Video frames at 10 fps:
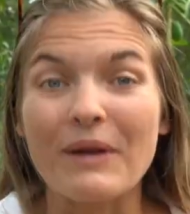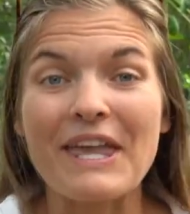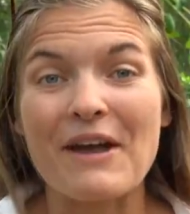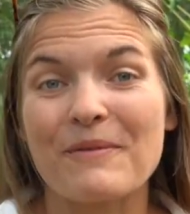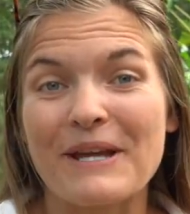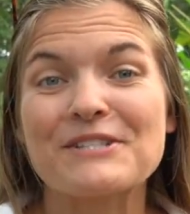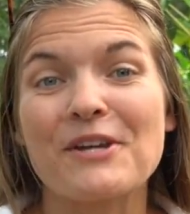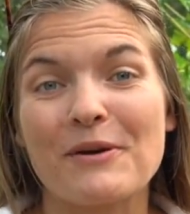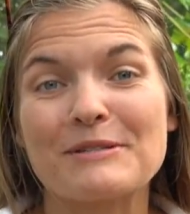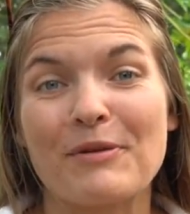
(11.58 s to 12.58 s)
We can't wait to
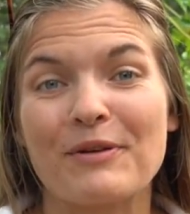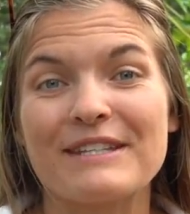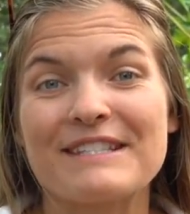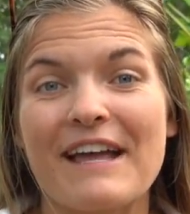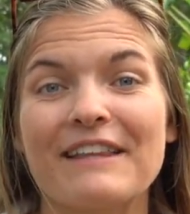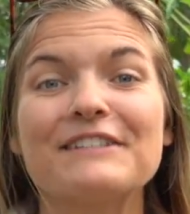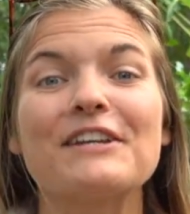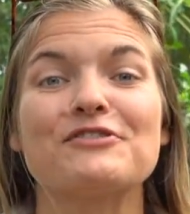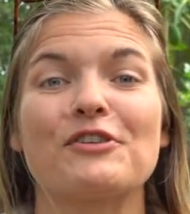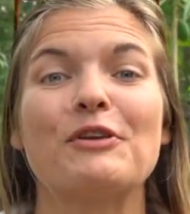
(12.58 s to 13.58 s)
go explore this island
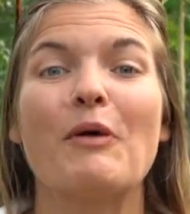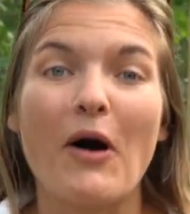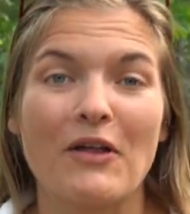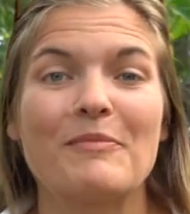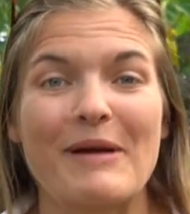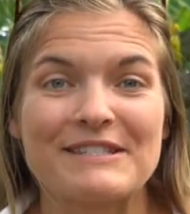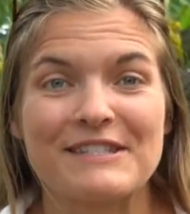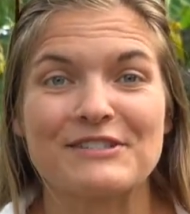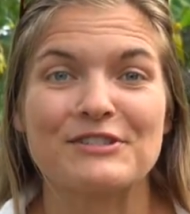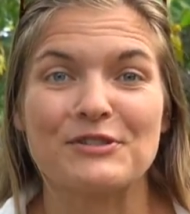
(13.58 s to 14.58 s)
and show you all the best
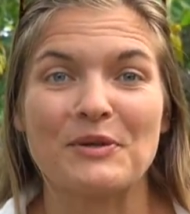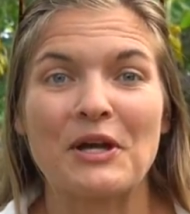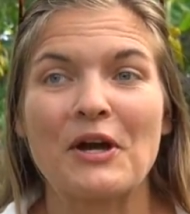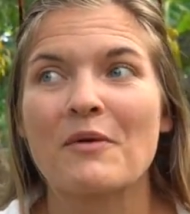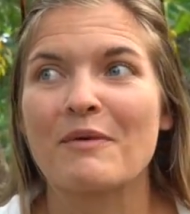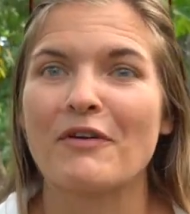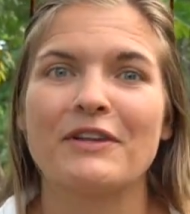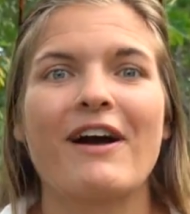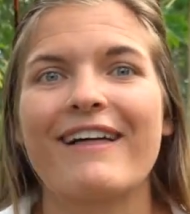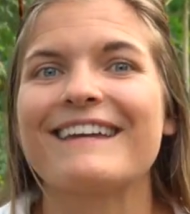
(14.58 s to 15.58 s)
things to do here. We've
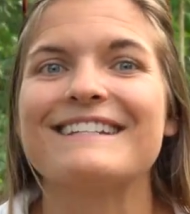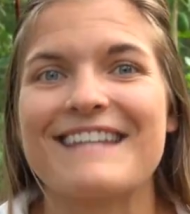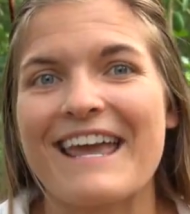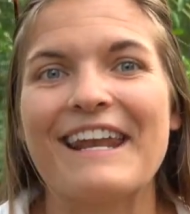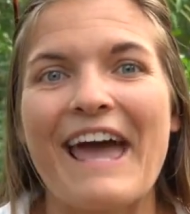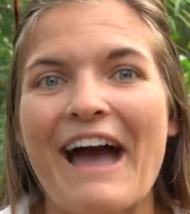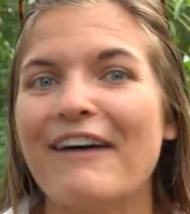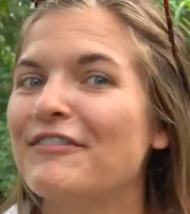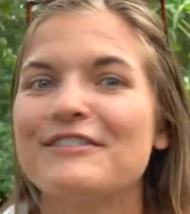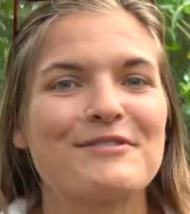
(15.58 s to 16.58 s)
only got like a day and a
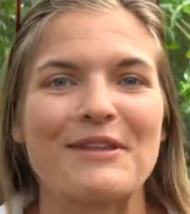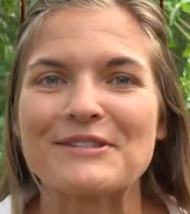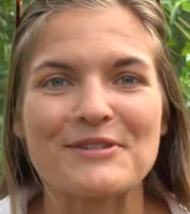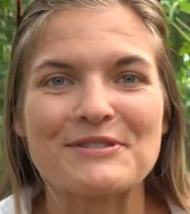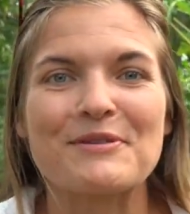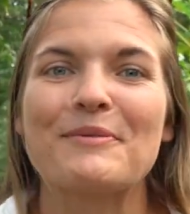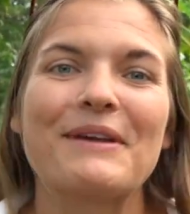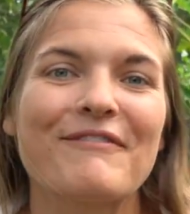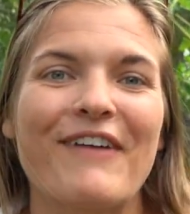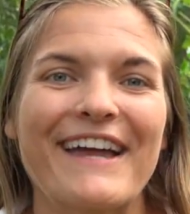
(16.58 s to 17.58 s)
half, so let's go see what we
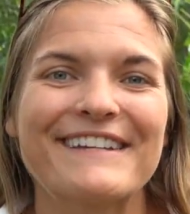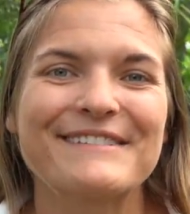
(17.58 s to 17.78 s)
can find.